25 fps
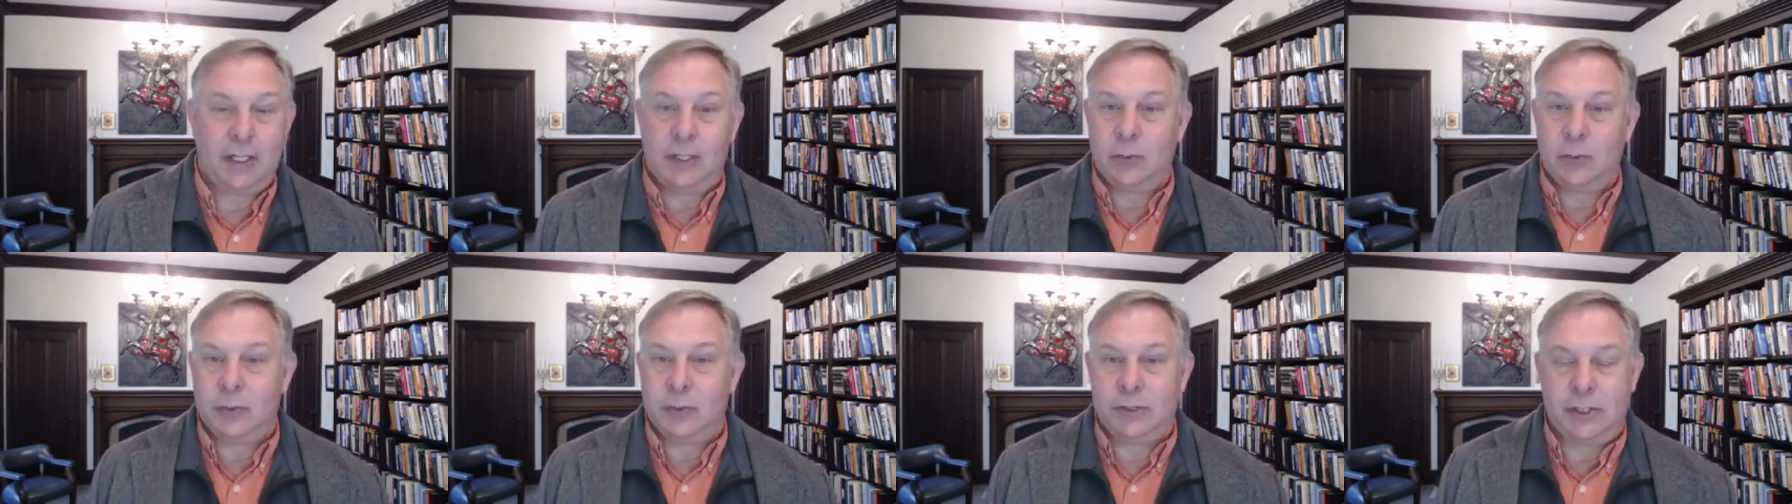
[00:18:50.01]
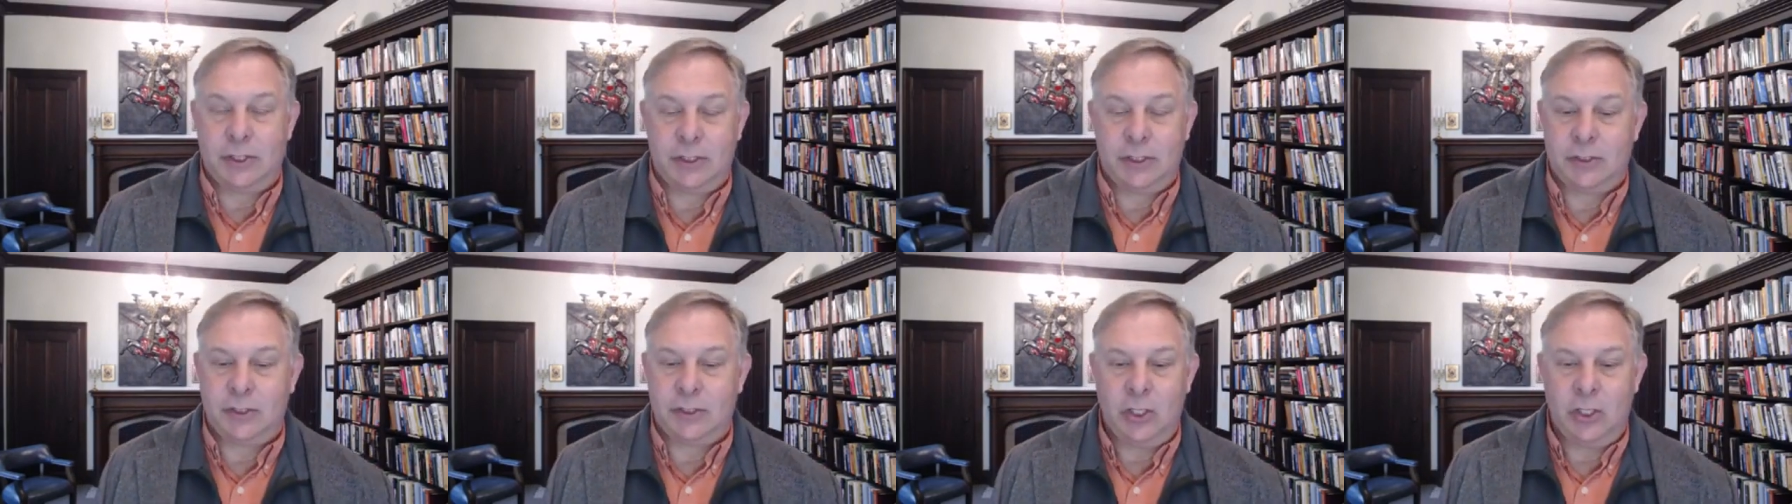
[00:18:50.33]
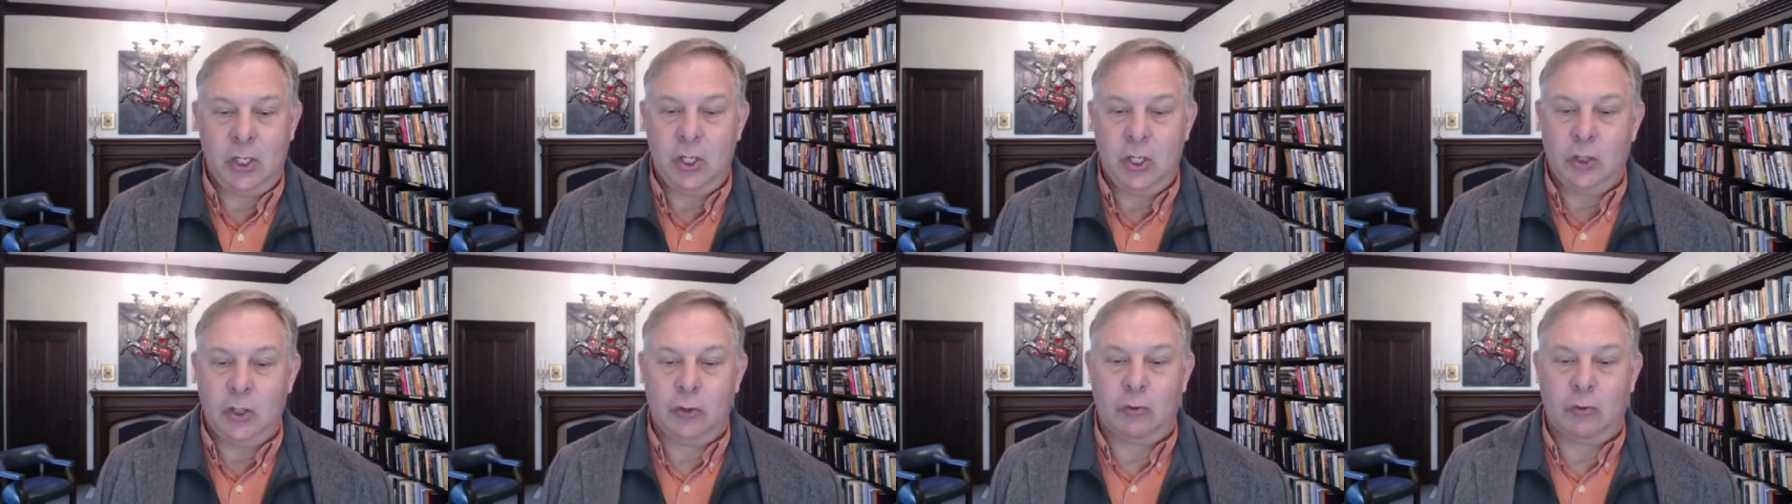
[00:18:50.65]
There was these
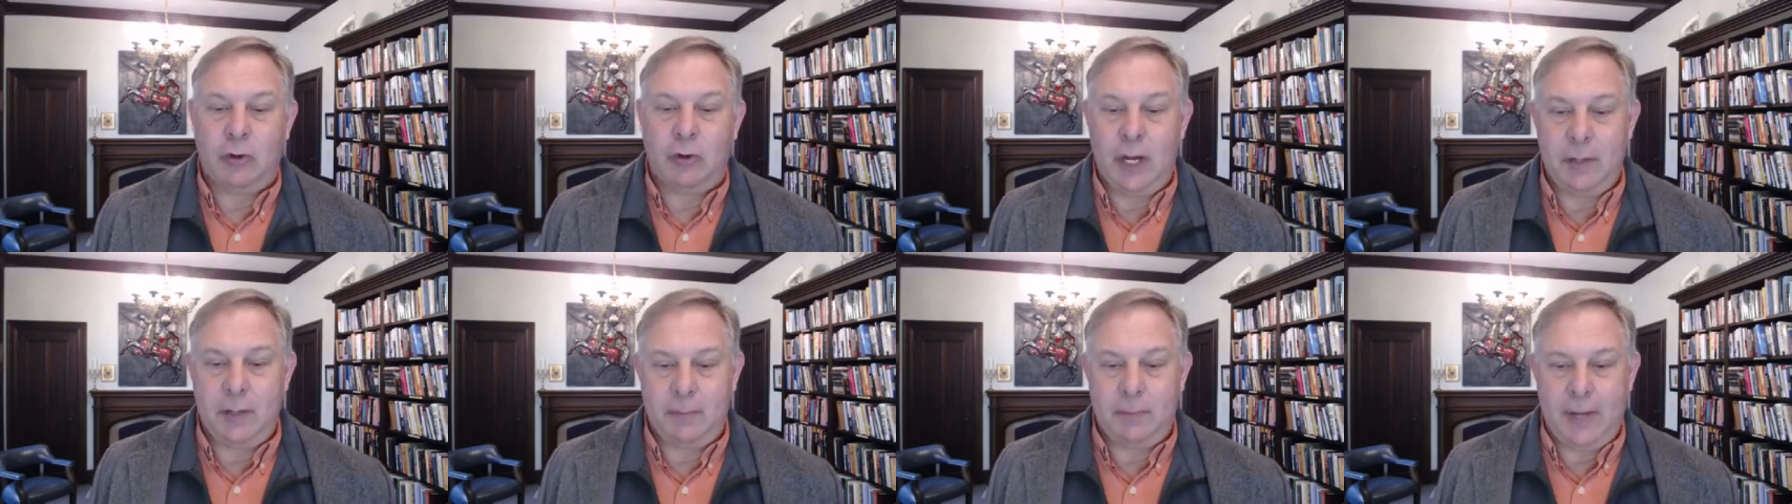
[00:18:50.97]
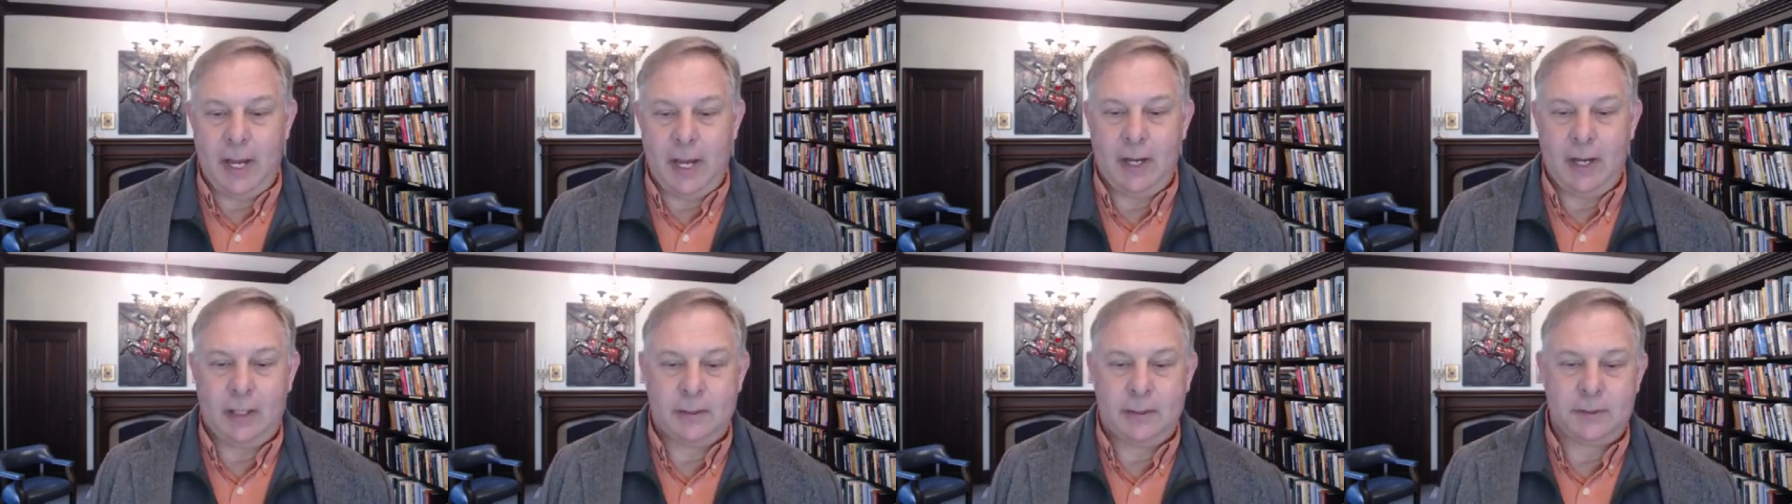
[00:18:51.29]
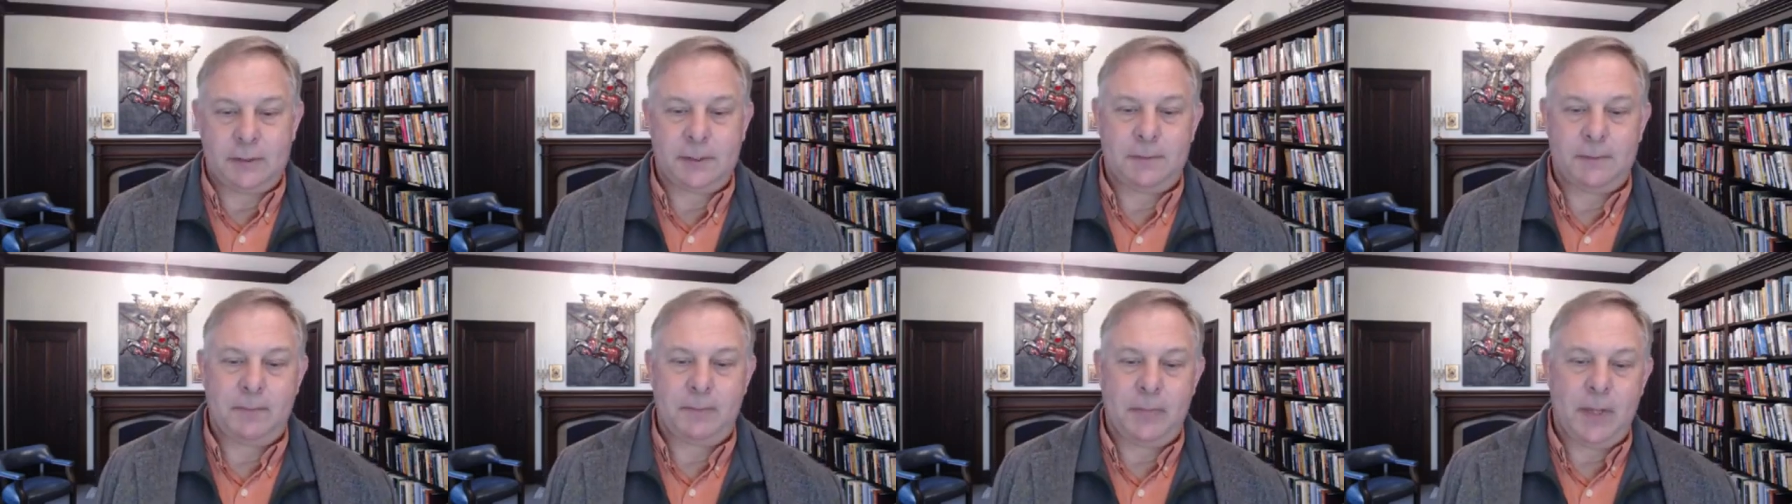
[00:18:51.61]
great
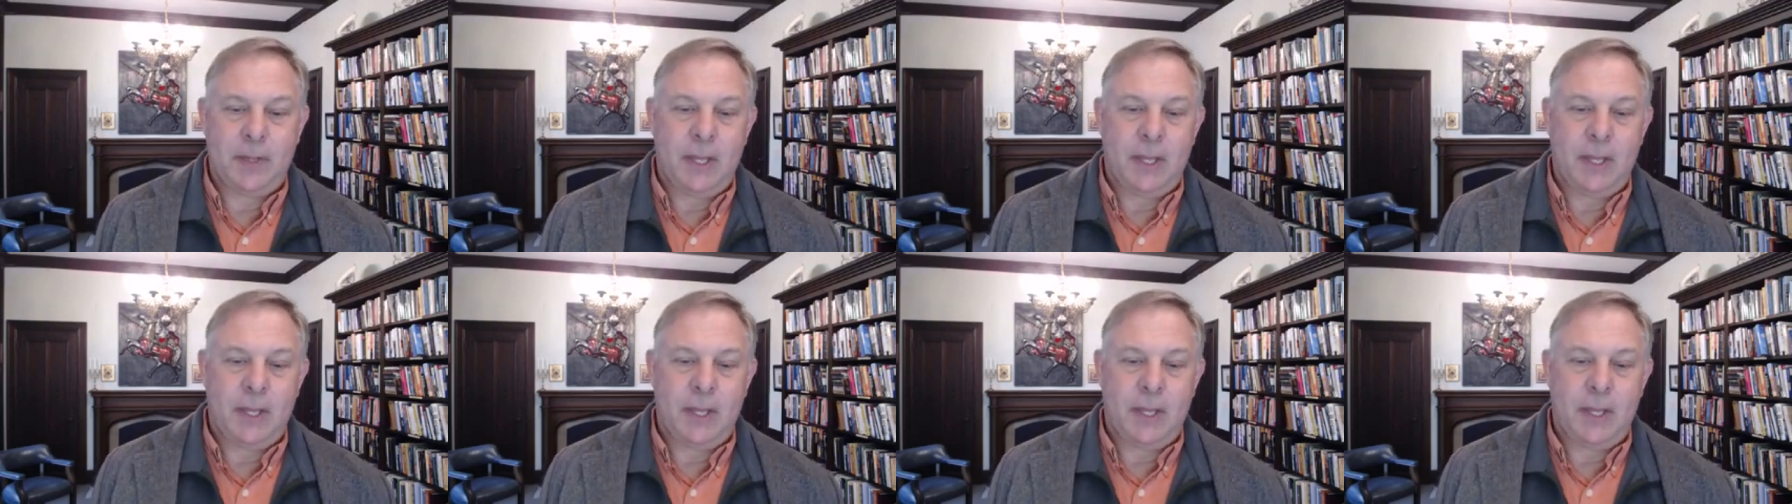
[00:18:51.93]
battles,